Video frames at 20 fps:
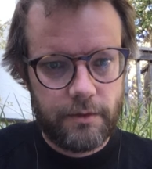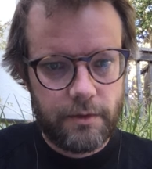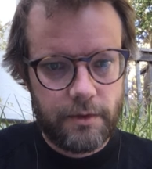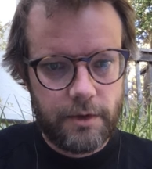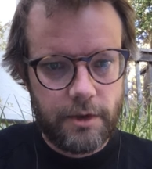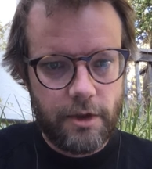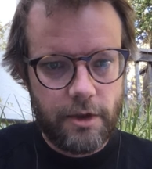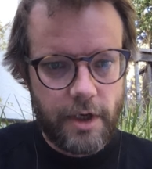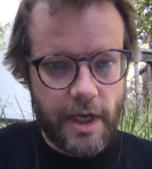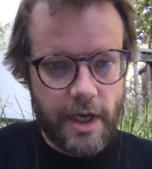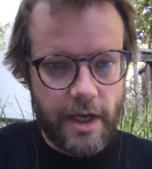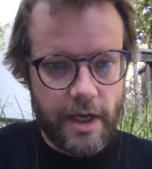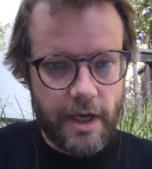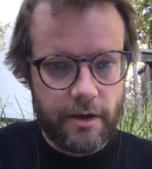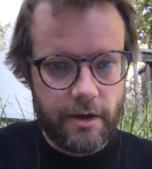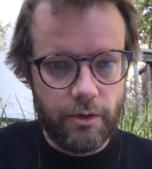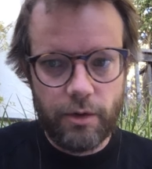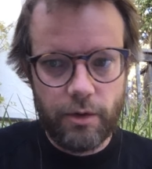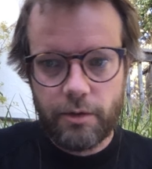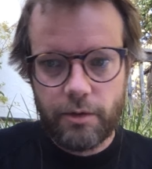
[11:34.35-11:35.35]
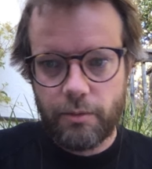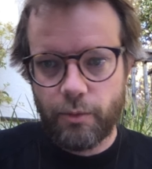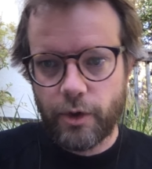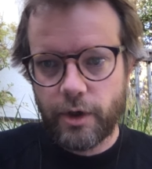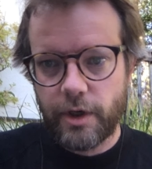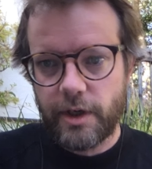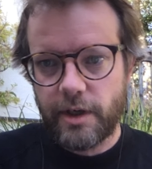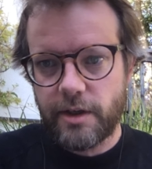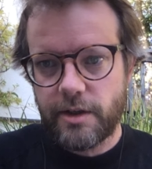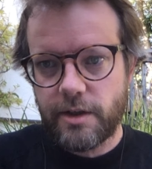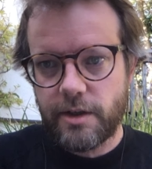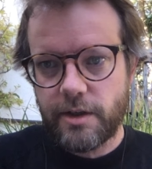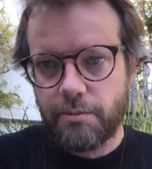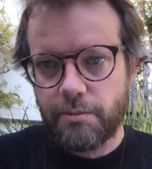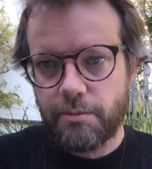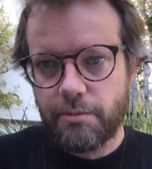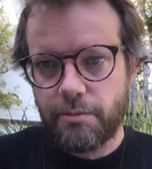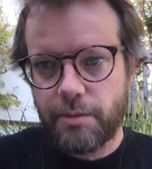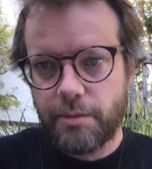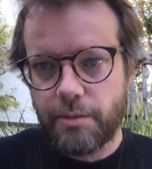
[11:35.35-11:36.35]
Okay, cool. Warning
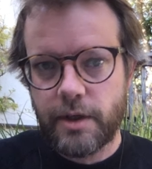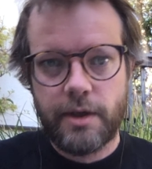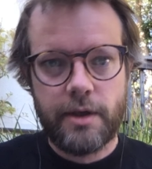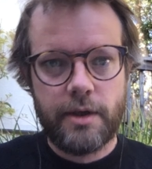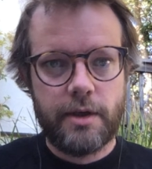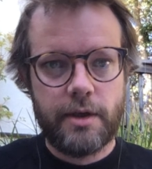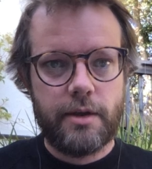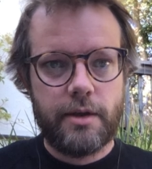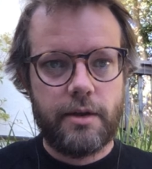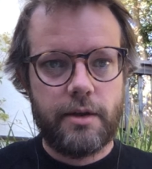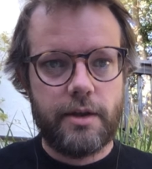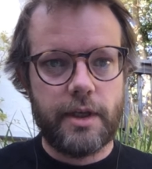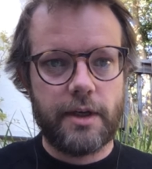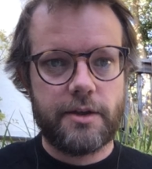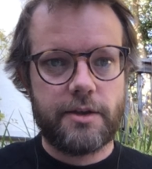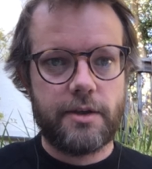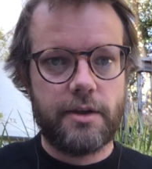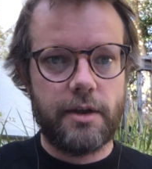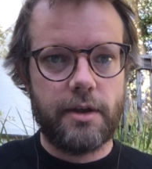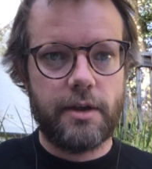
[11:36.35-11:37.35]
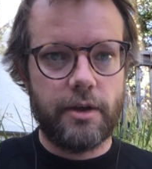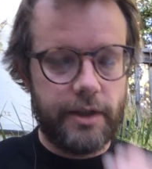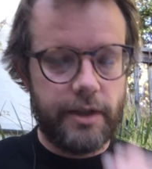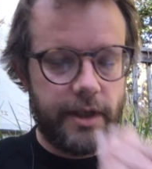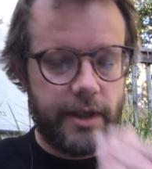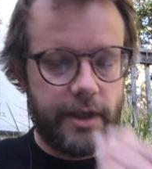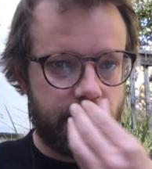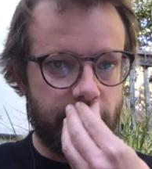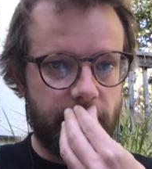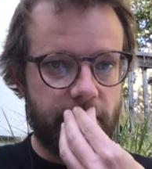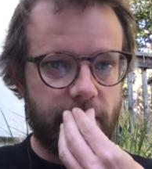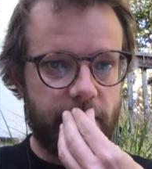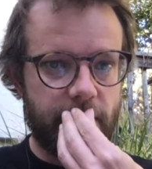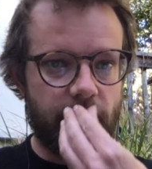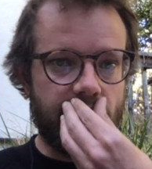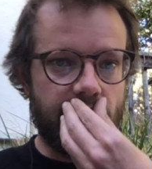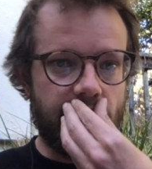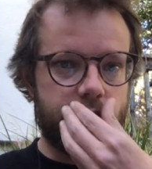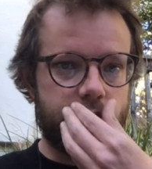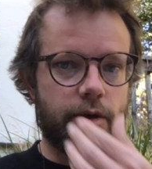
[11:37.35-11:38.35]
disappeared. Things still load. That's good. Okay,
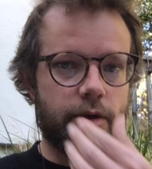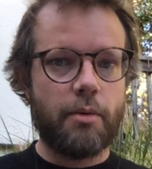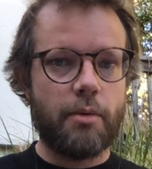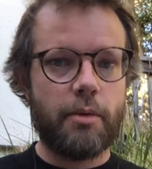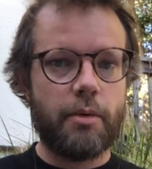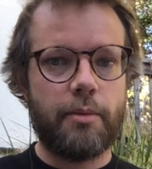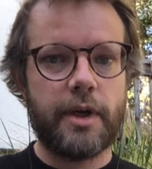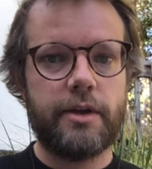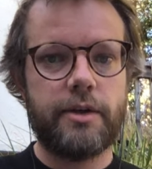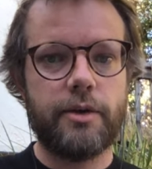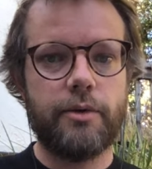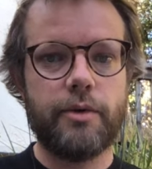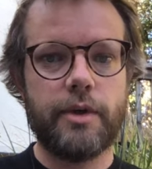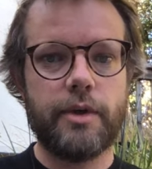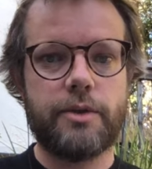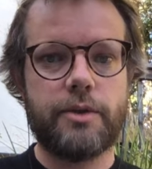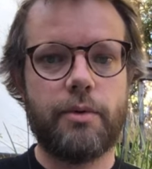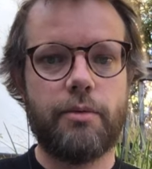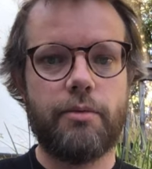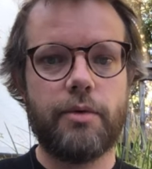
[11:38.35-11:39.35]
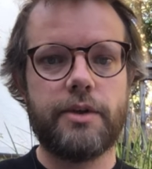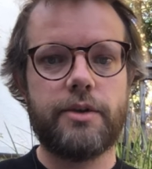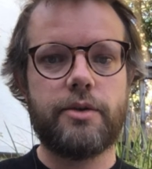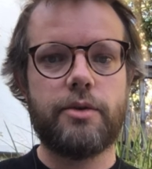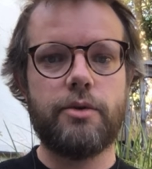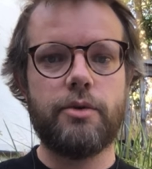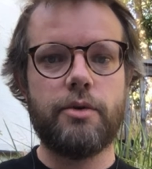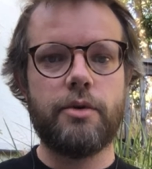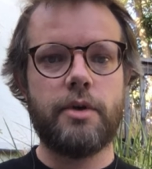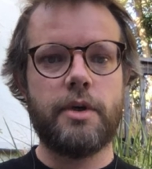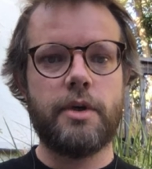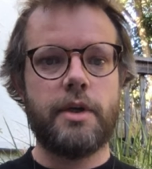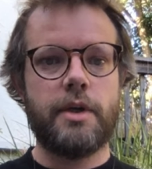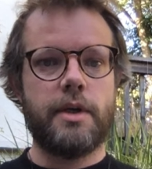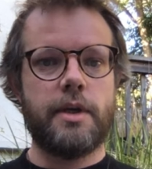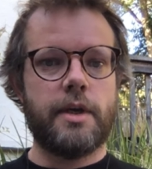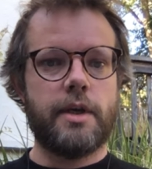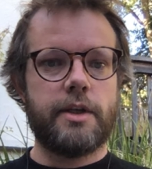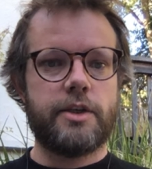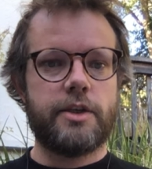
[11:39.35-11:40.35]
so what we want to do is we want to,
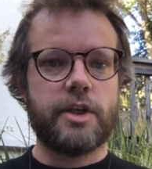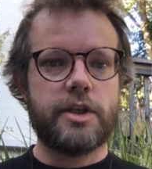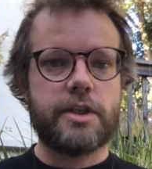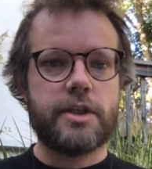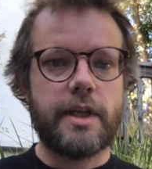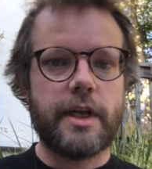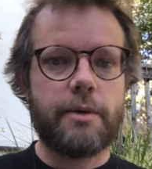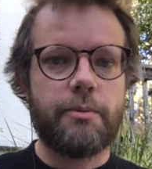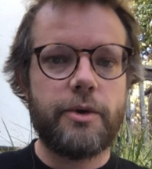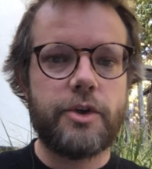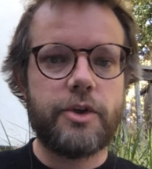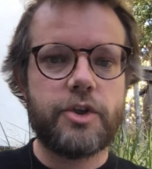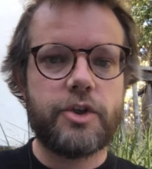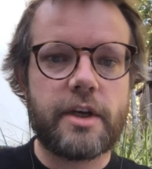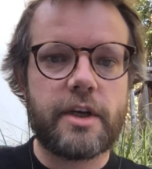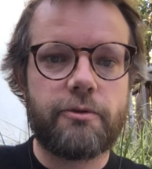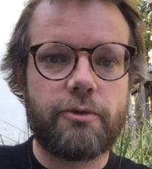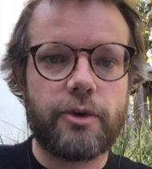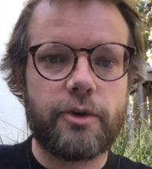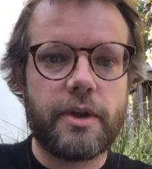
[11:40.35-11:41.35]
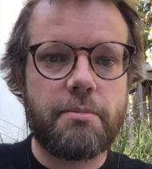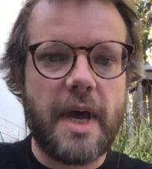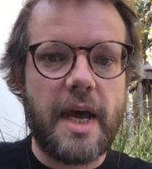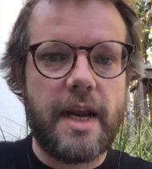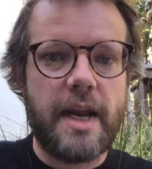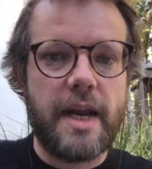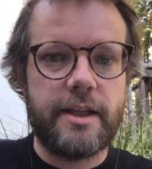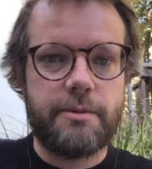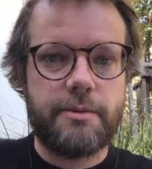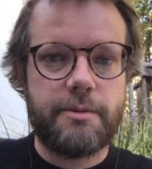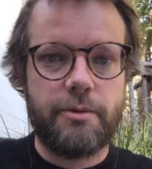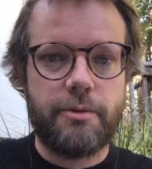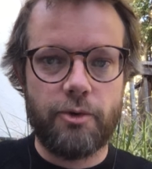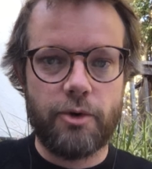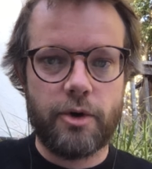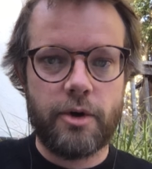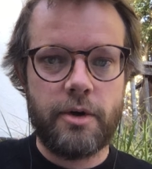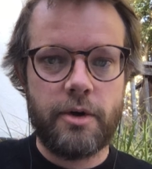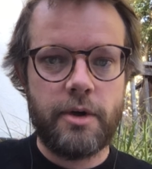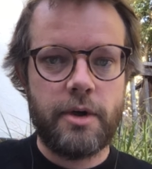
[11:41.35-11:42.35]
just like we checked for the balance
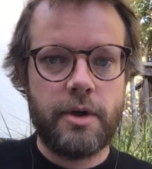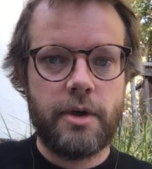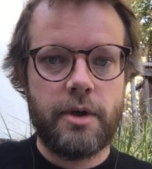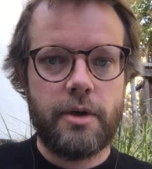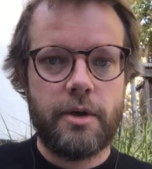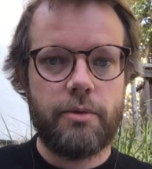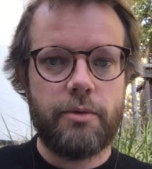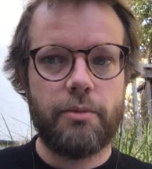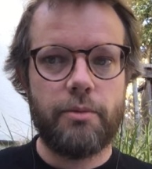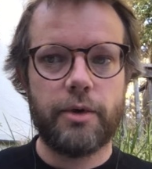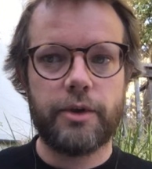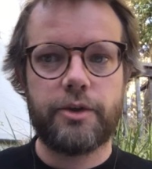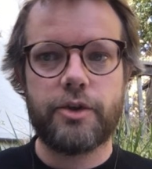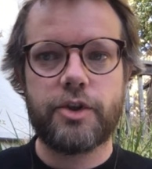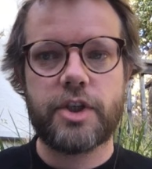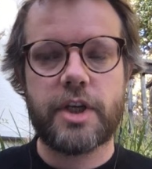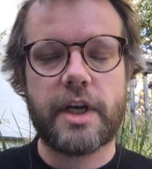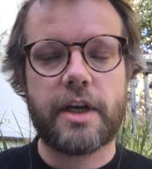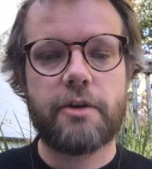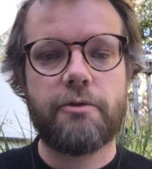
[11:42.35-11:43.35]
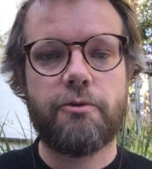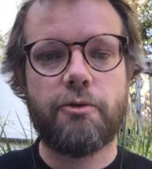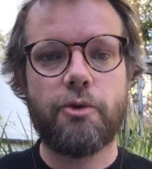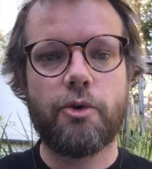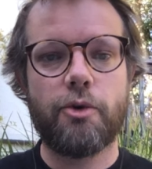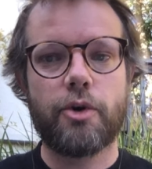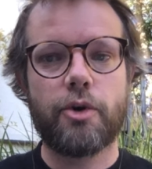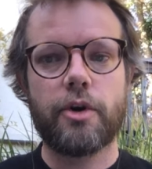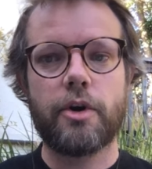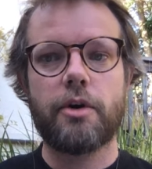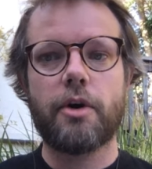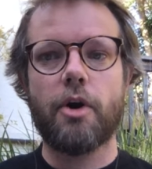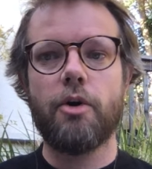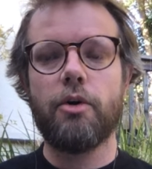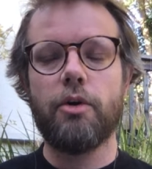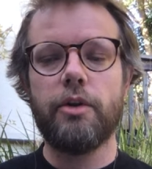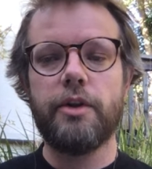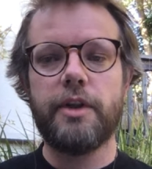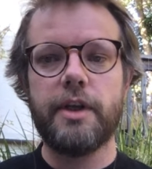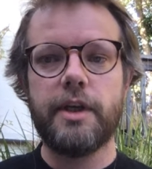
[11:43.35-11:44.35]
before, we want to check for
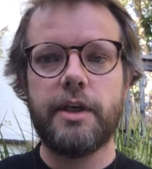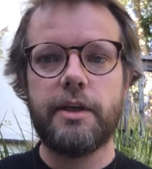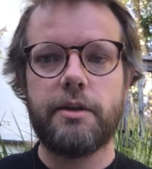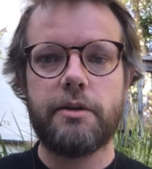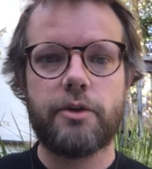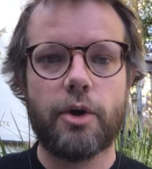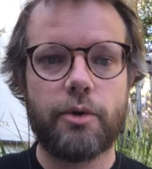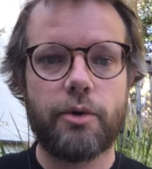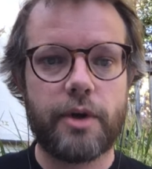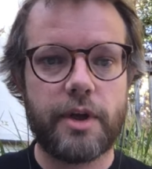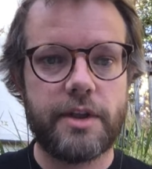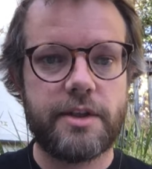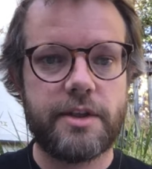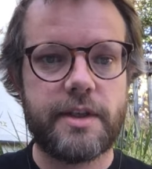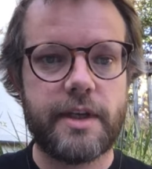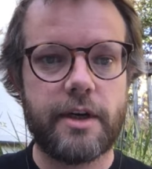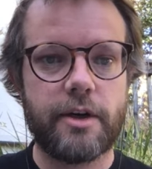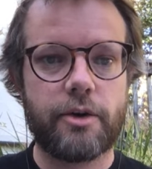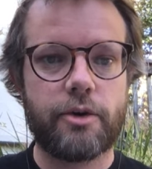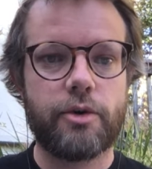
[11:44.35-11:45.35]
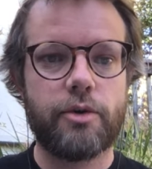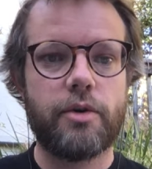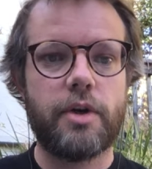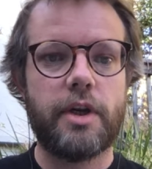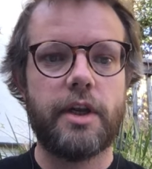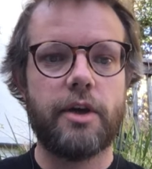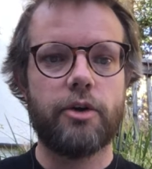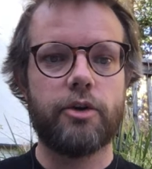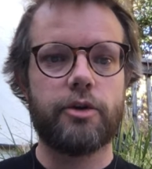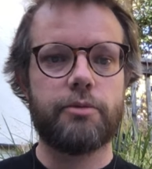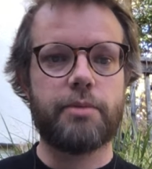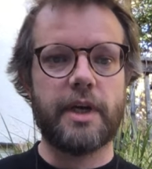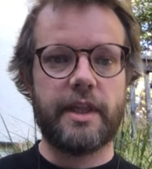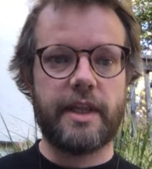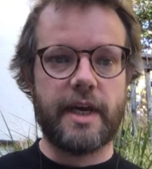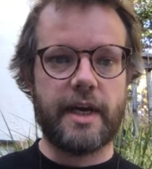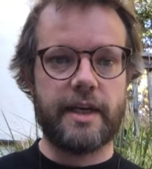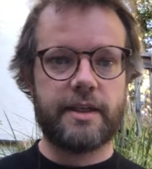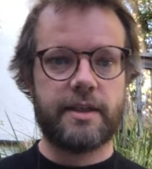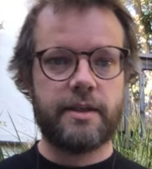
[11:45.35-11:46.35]
all the tokens that are currently owned by
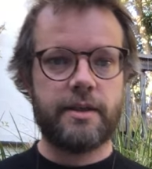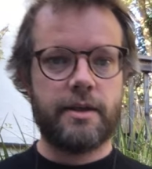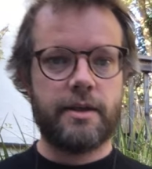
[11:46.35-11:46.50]
that